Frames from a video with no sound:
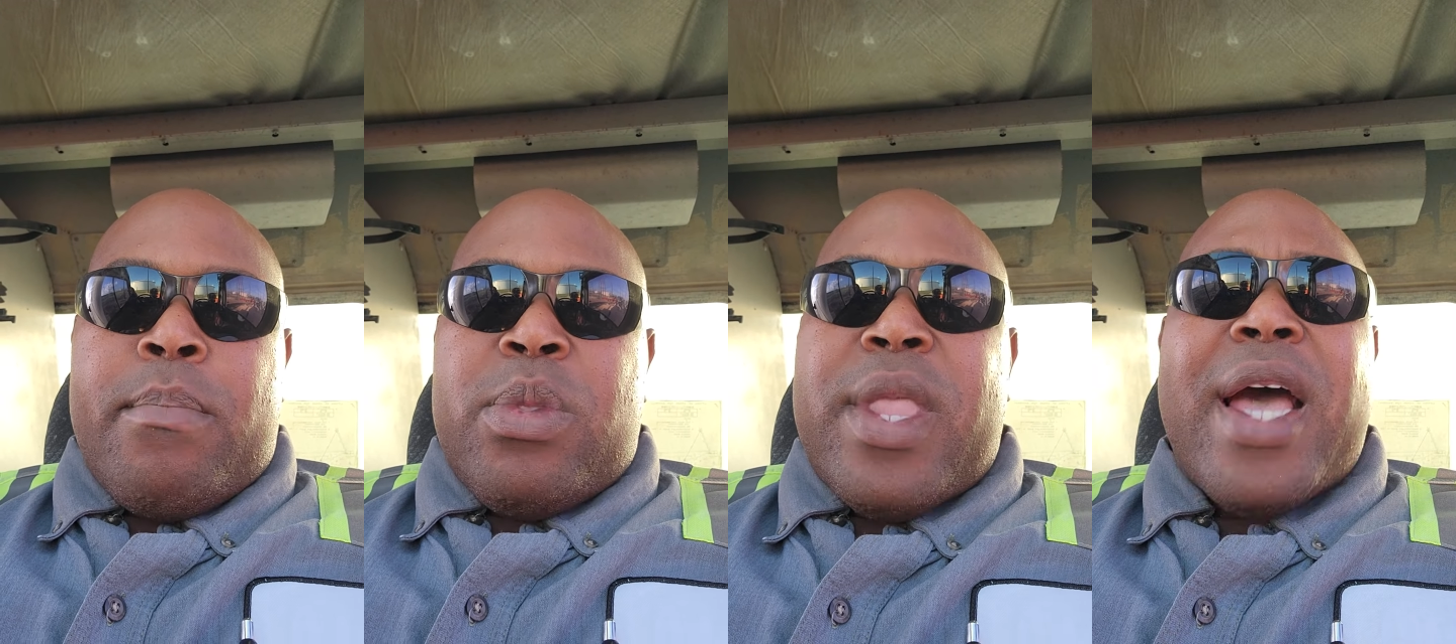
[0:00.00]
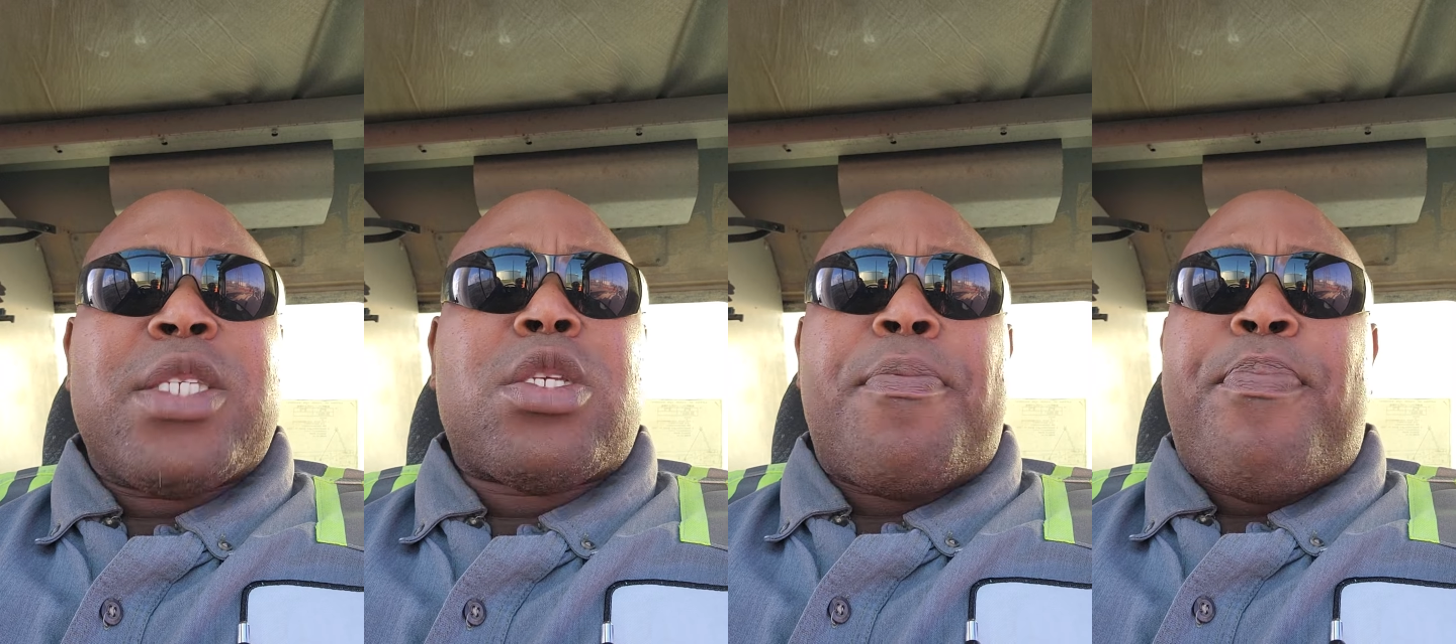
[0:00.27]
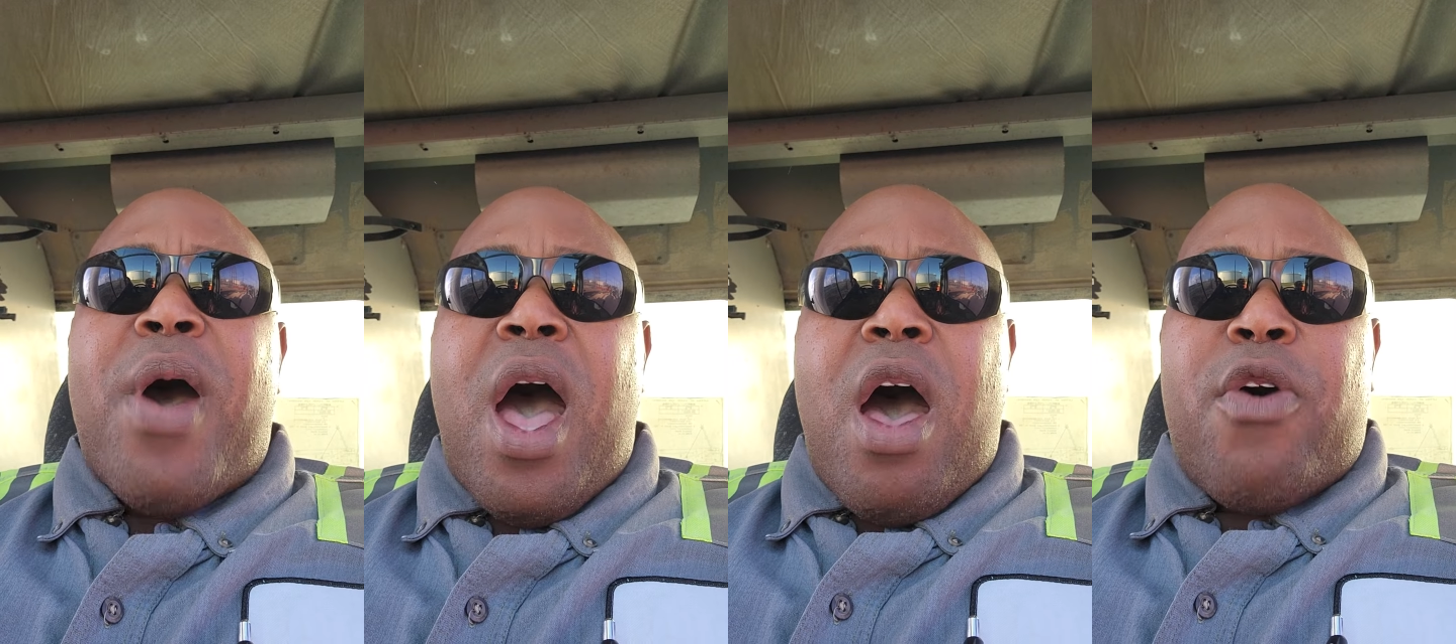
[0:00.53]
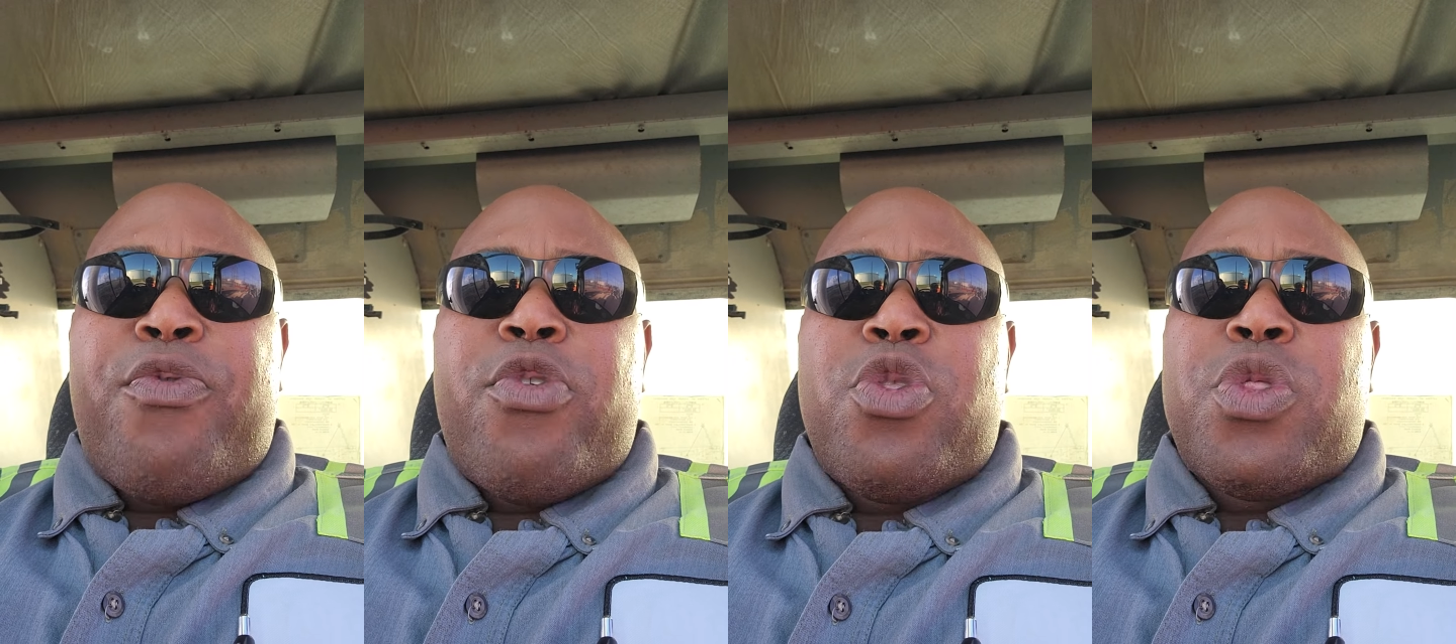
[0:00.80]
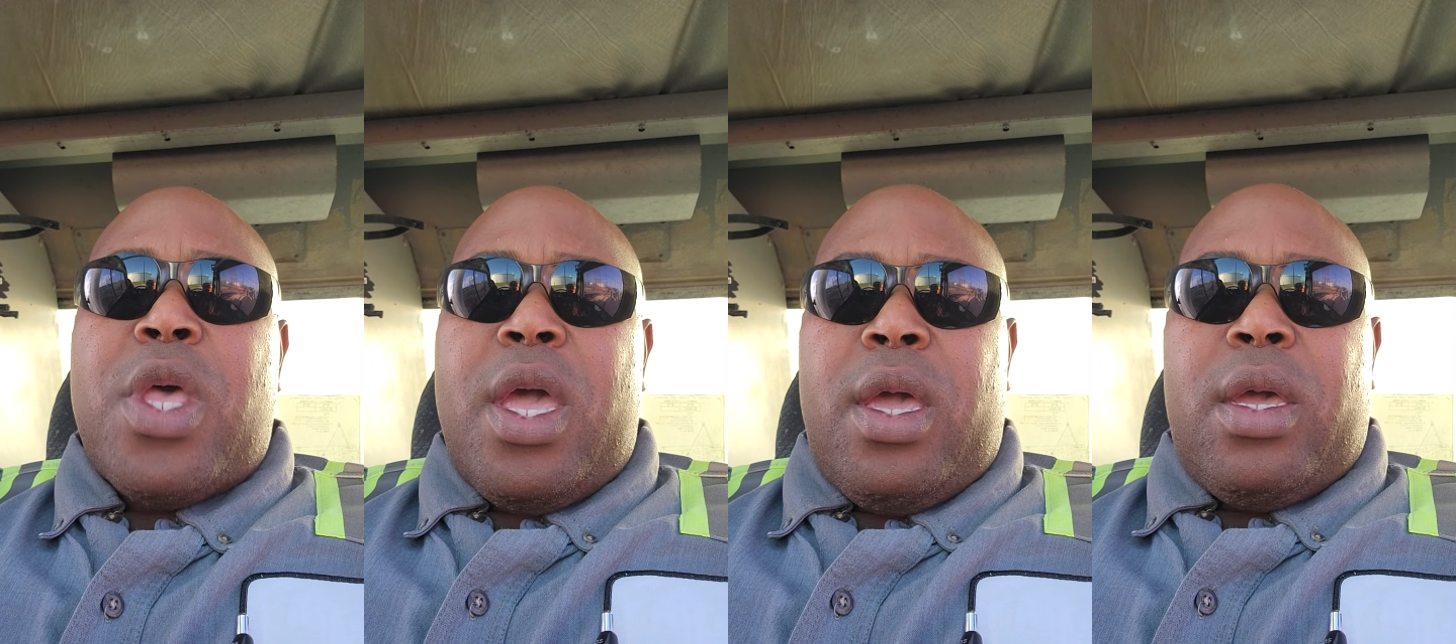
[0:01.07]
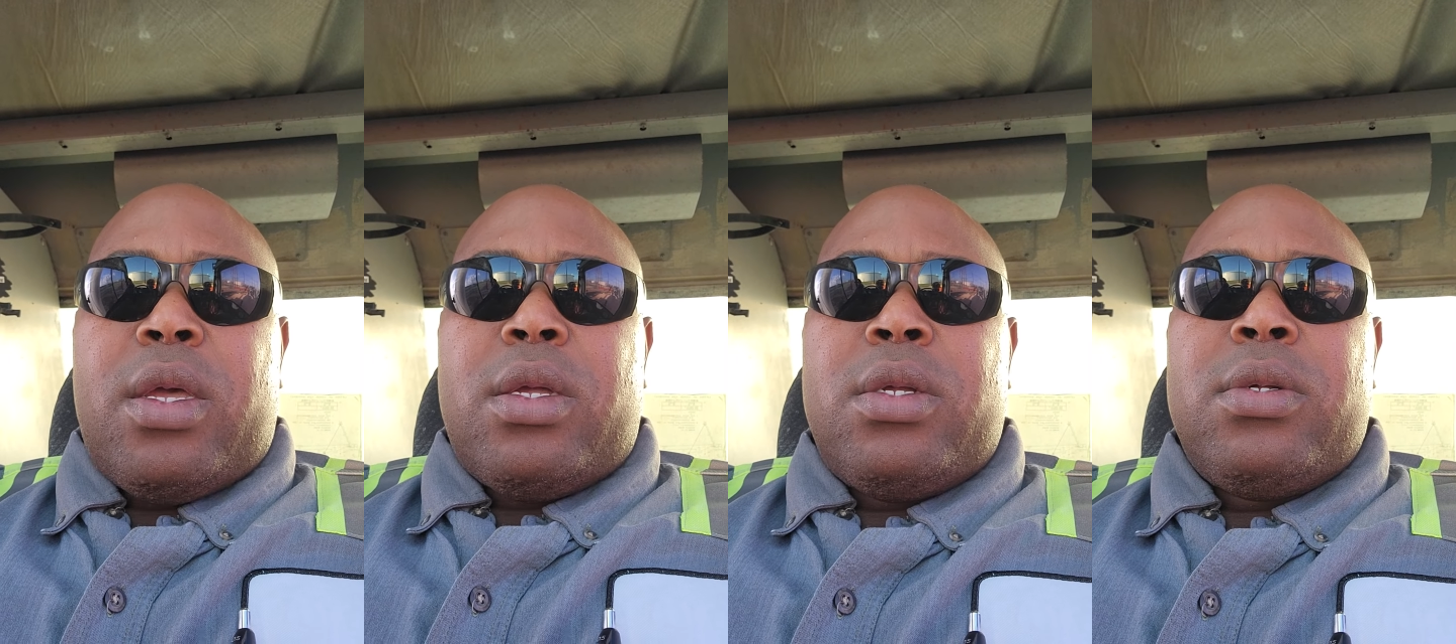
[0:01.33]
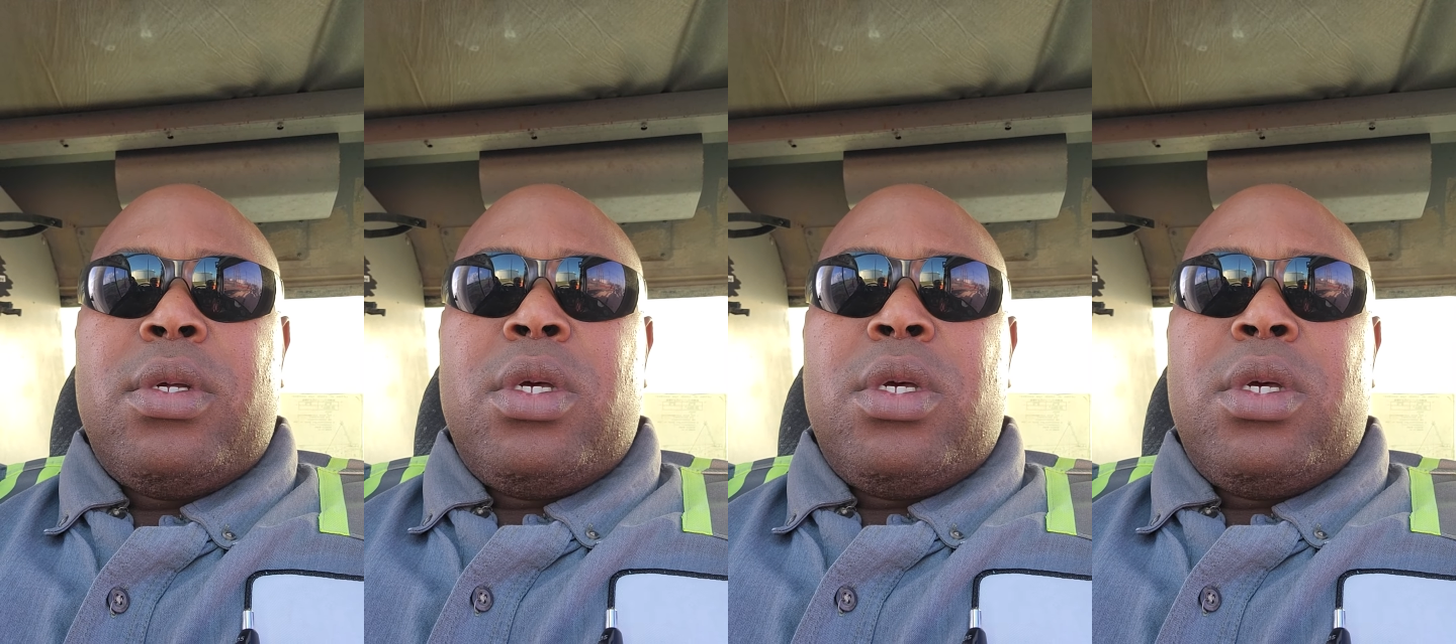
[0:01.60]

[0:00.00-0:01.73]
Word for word: That's a powerful thing.